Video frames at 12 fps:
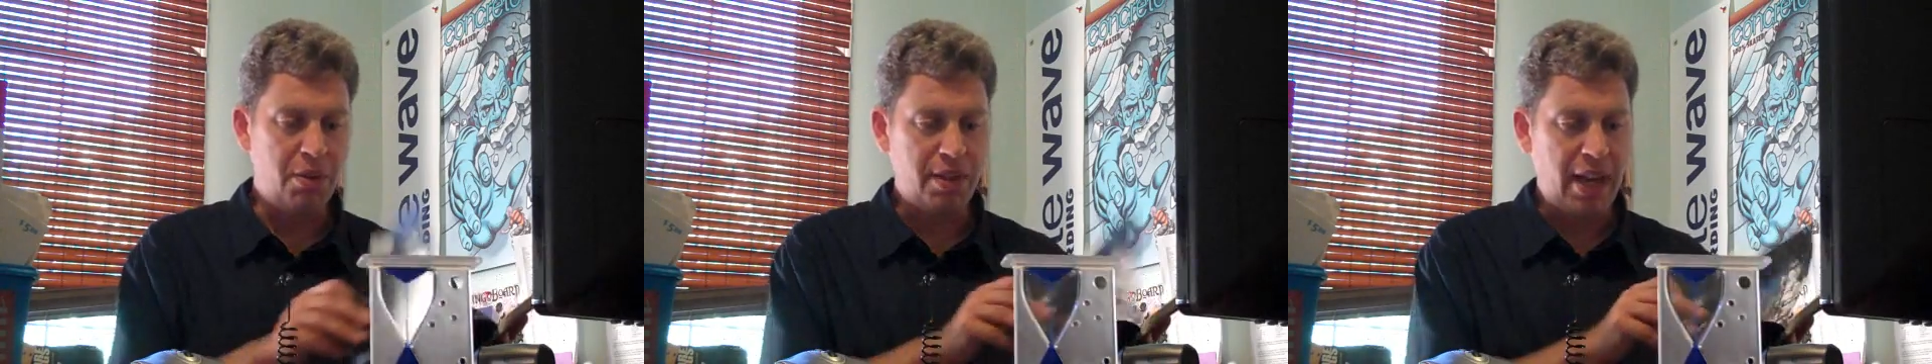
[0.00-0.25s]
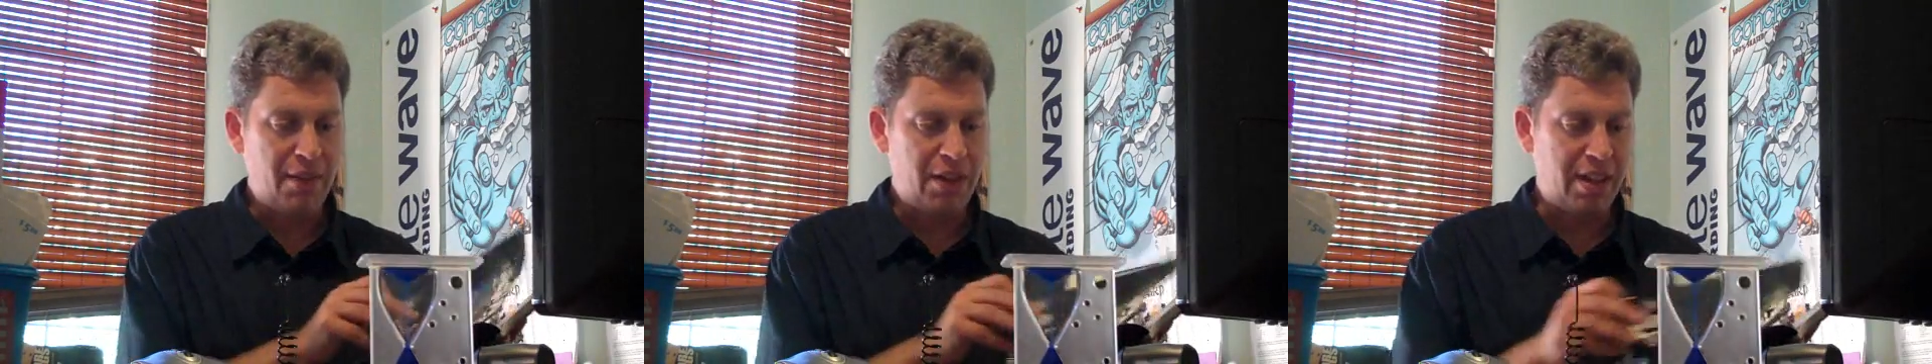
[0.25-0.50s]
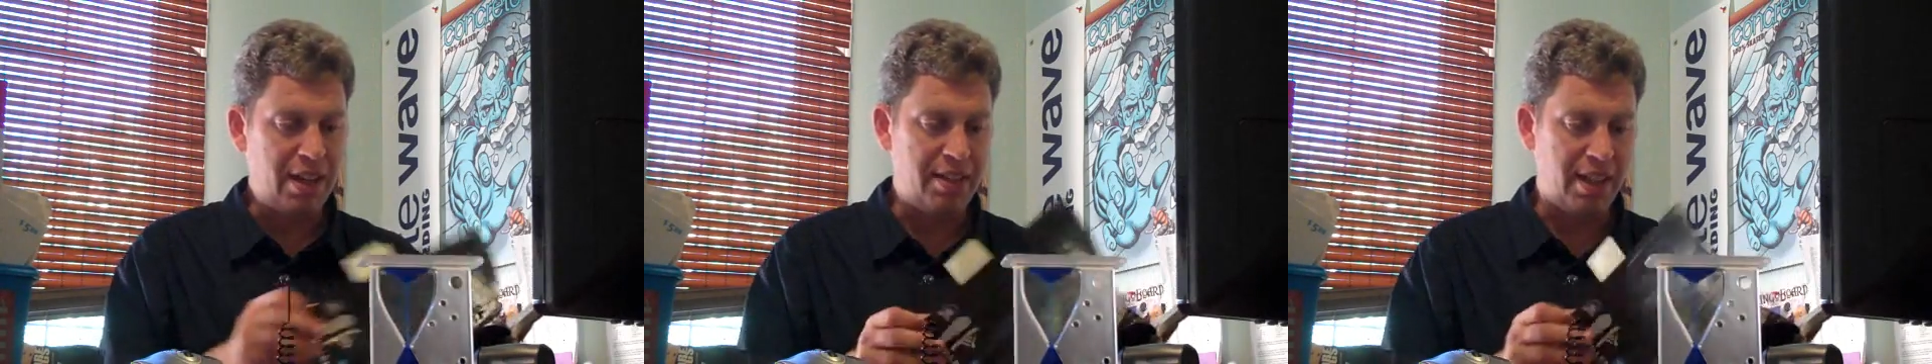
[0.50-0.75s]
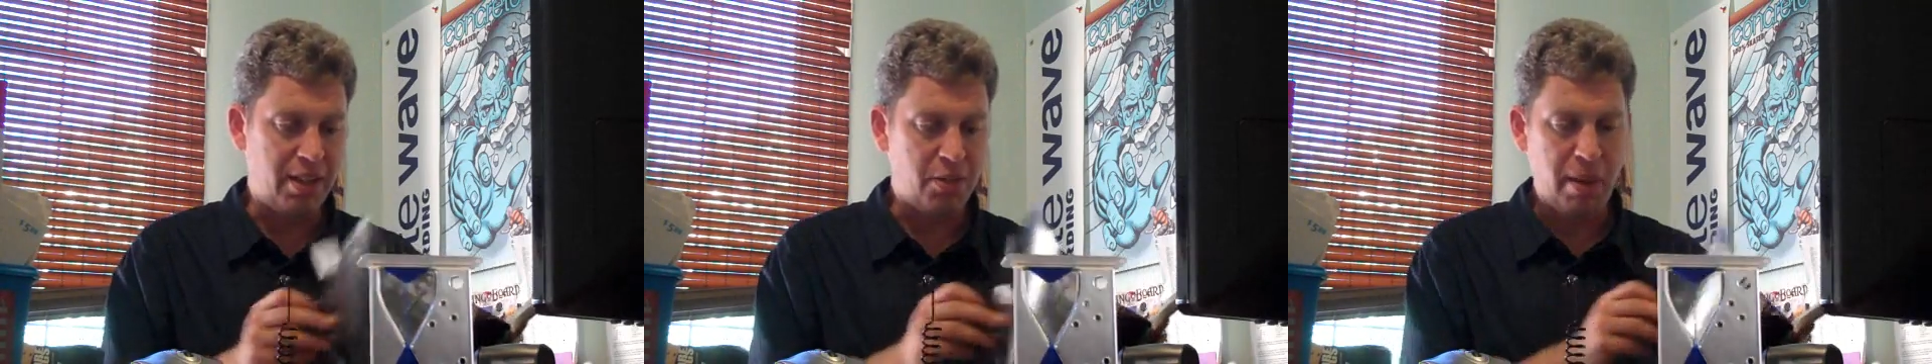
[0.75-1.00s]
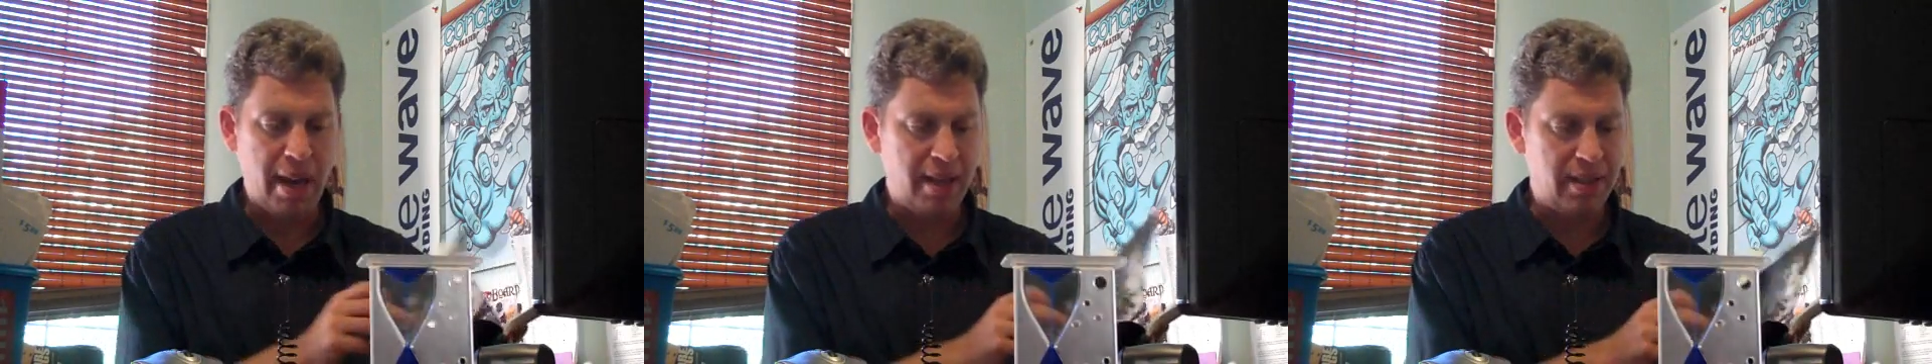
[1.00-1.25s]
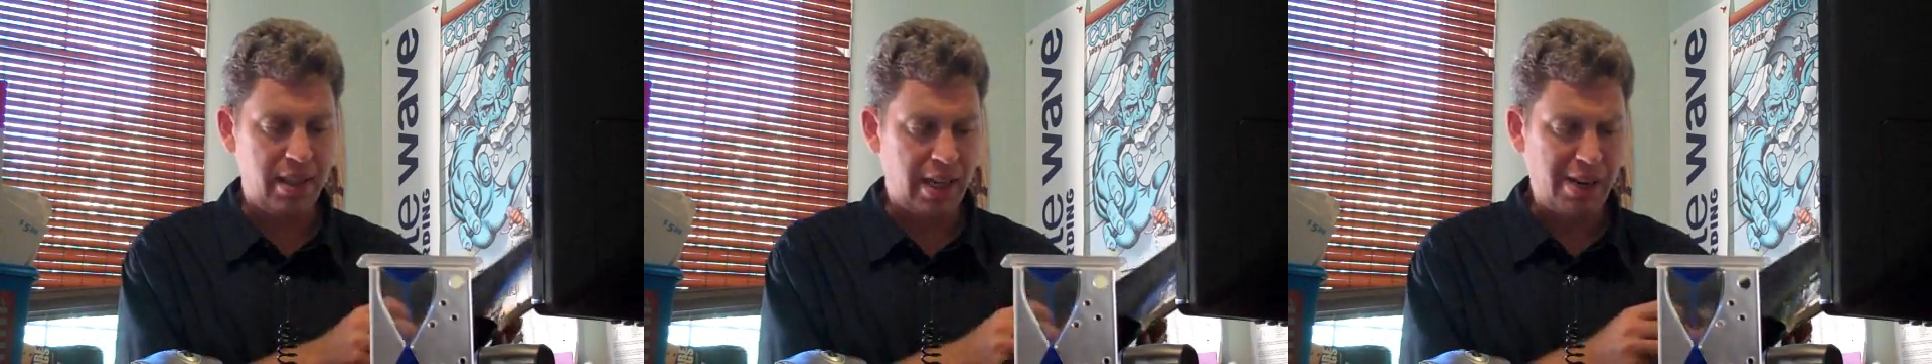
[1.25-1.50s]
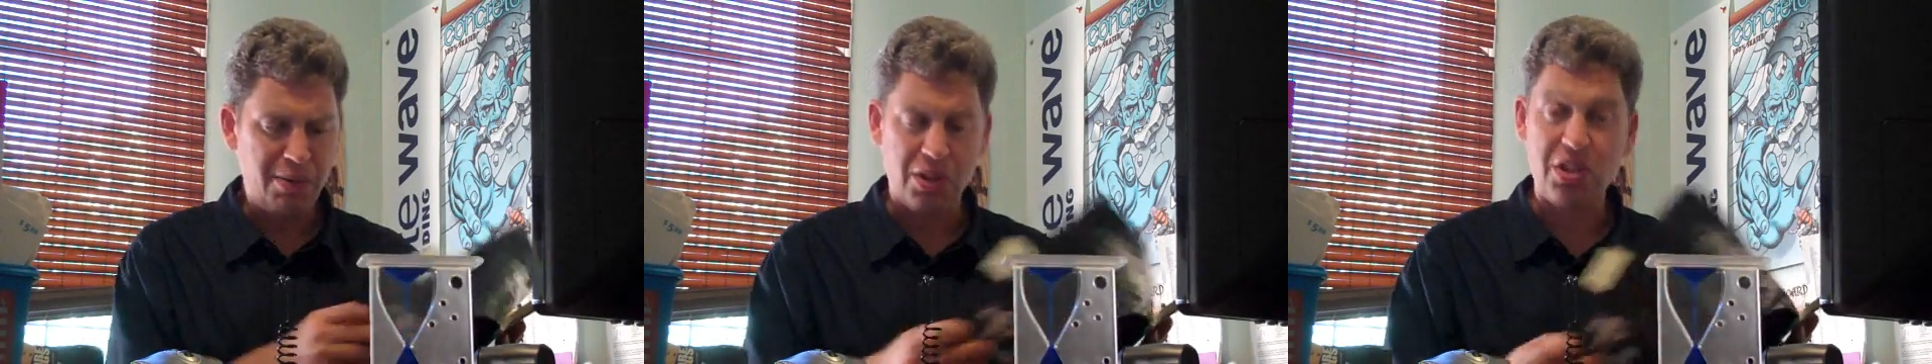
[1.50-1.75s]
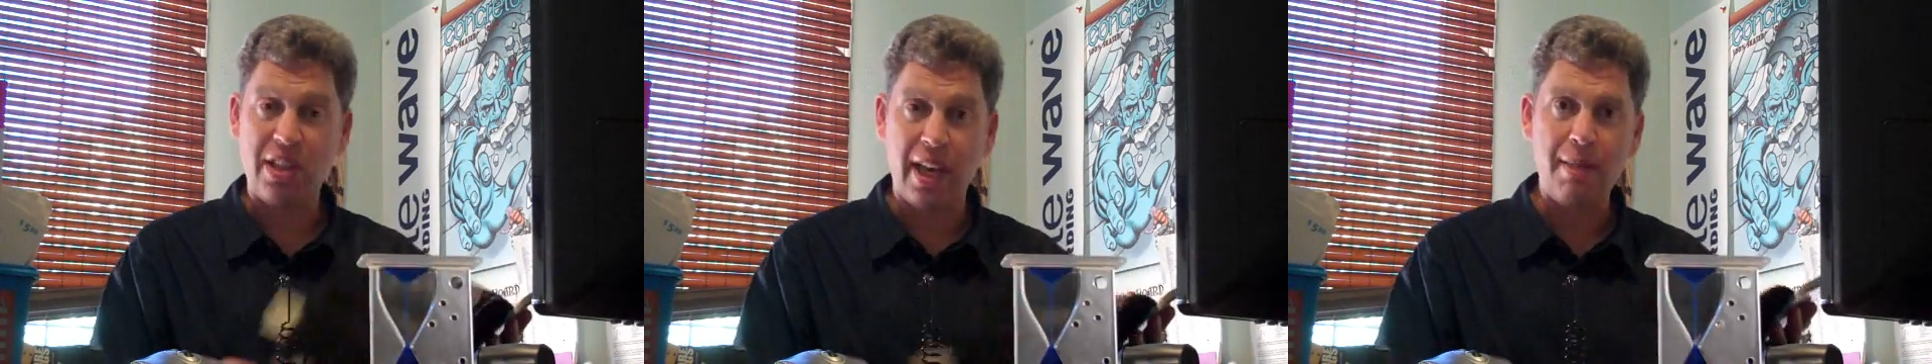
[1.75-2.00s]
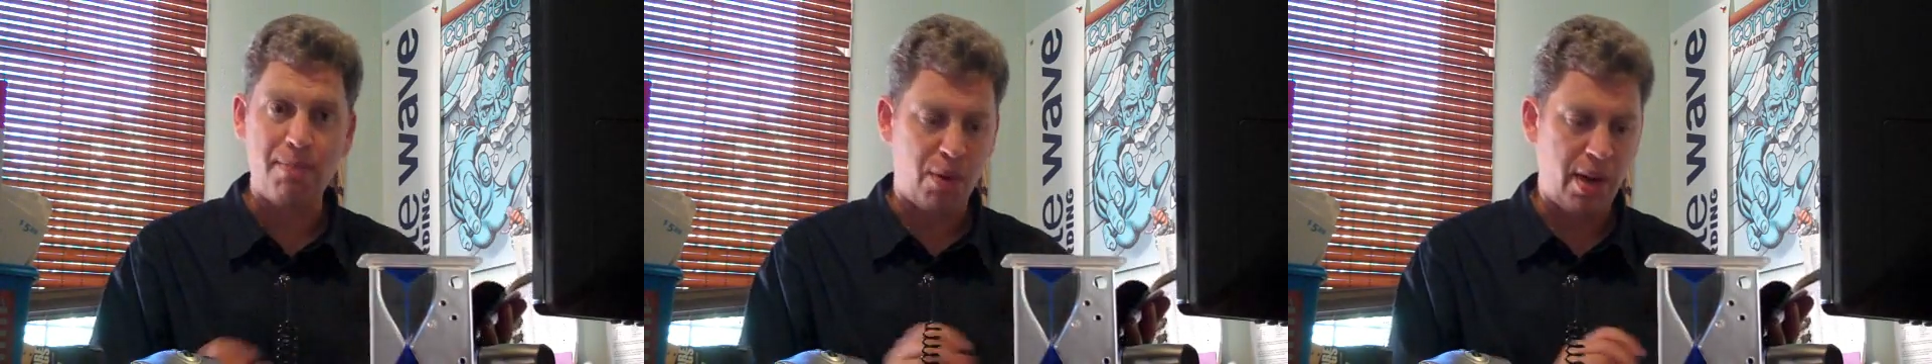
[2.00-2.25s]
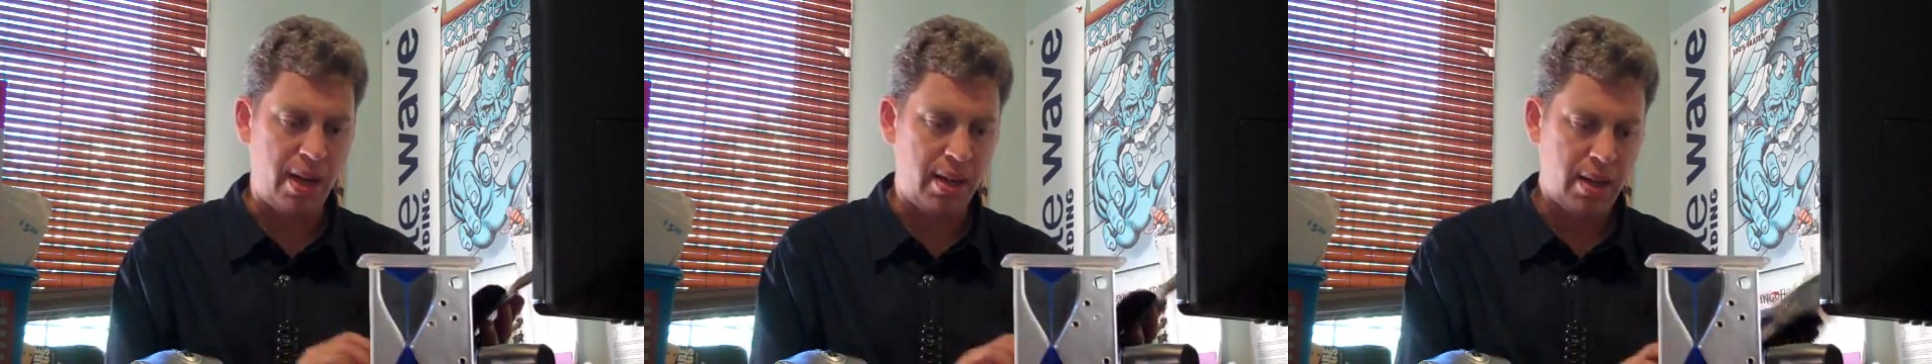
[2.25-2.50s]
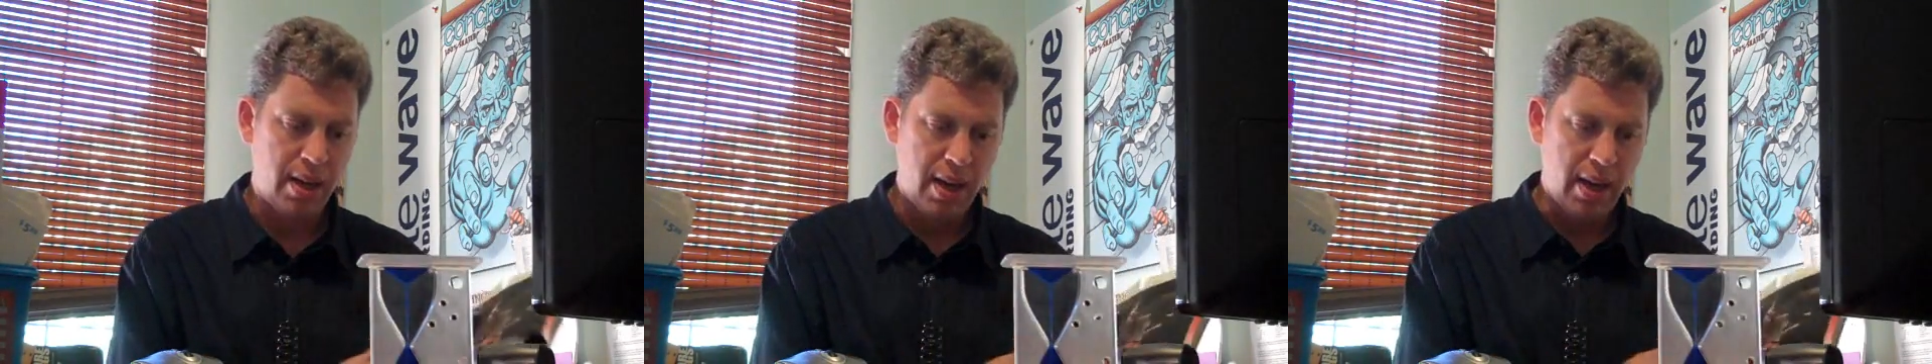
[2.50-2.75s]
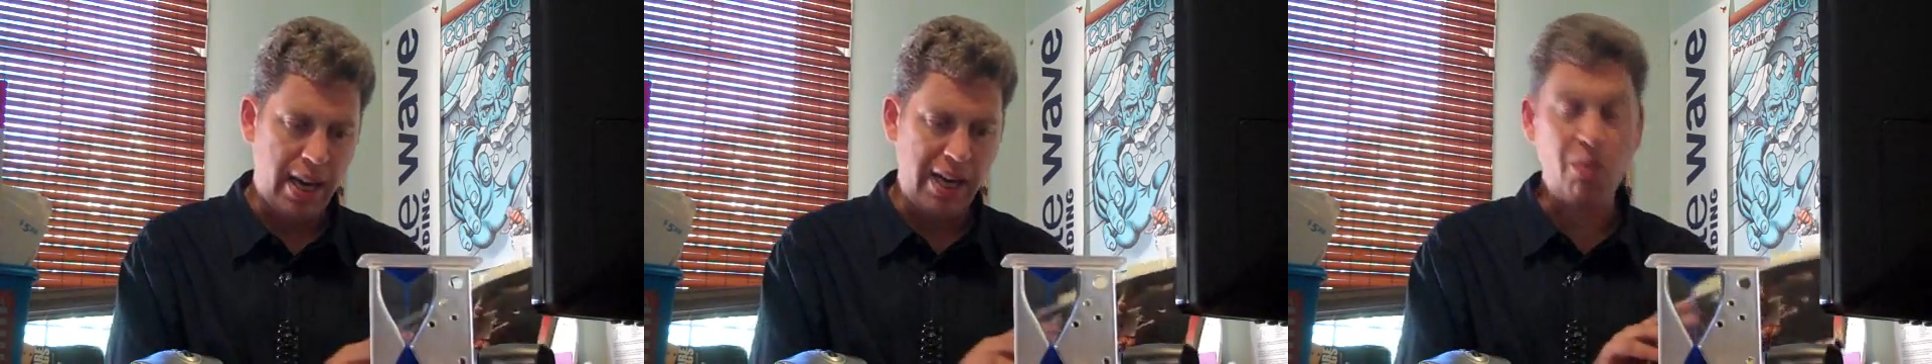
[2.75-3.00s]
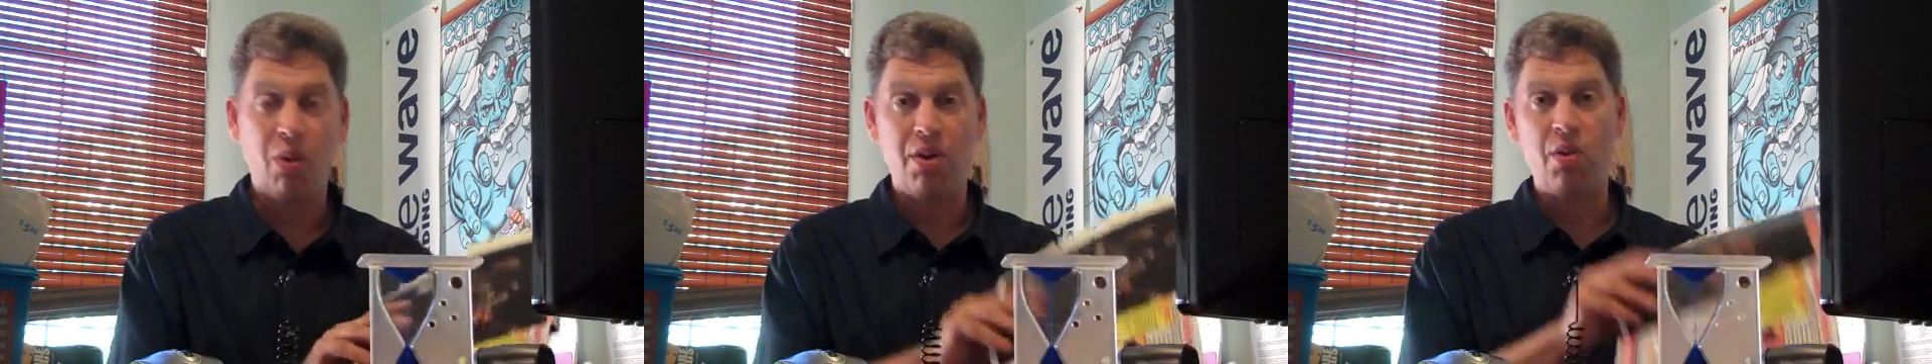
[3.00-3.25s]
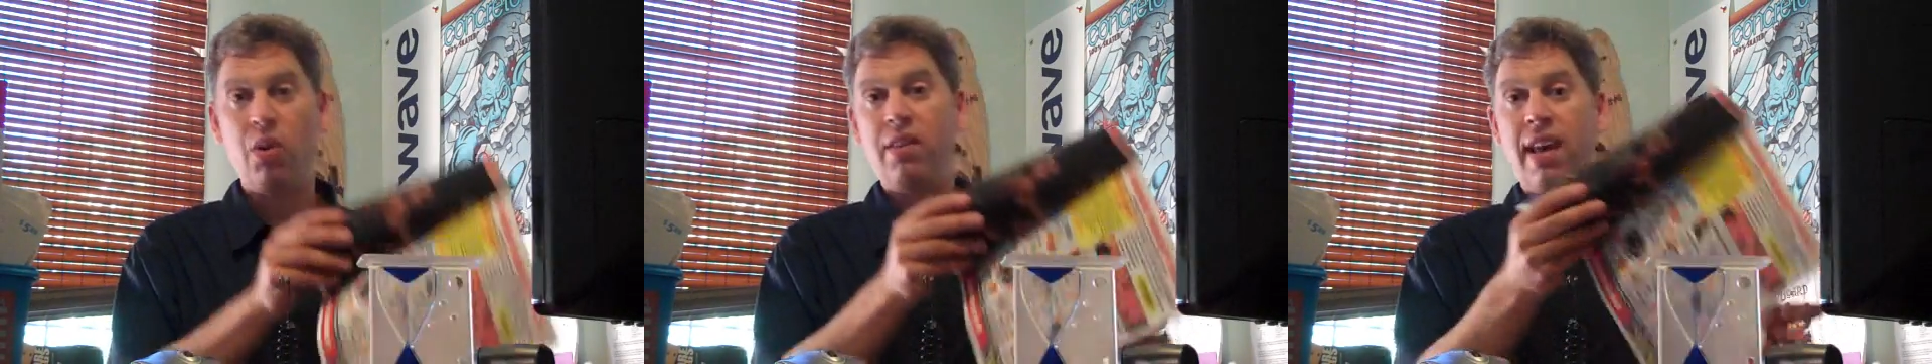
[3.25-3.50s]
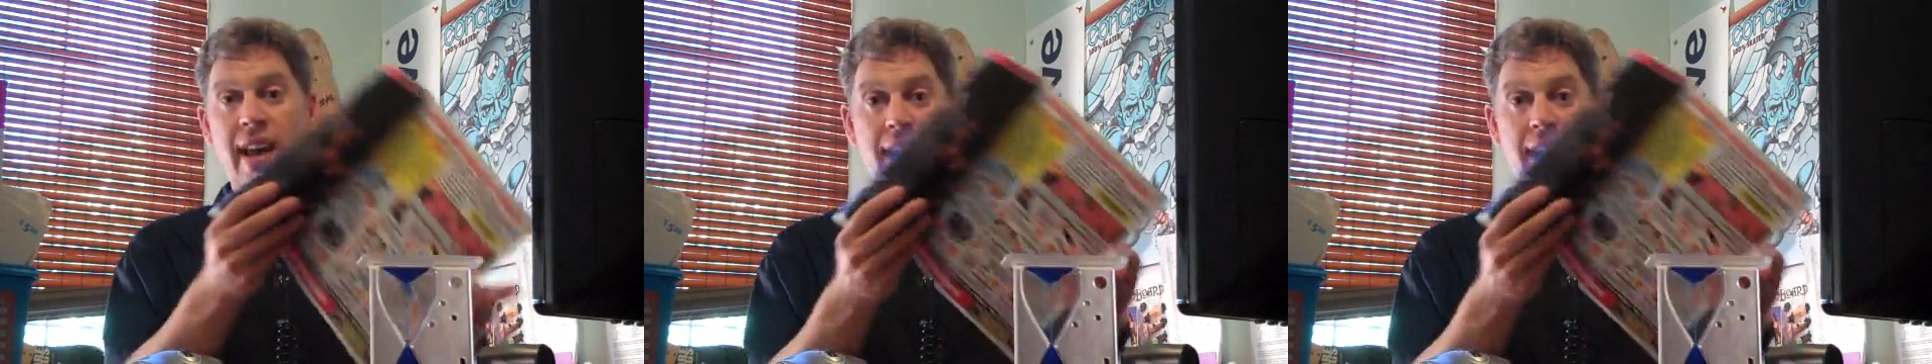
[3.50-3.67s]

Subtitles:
was advertising in this magazine when I was a skate brand, I'd wonder what the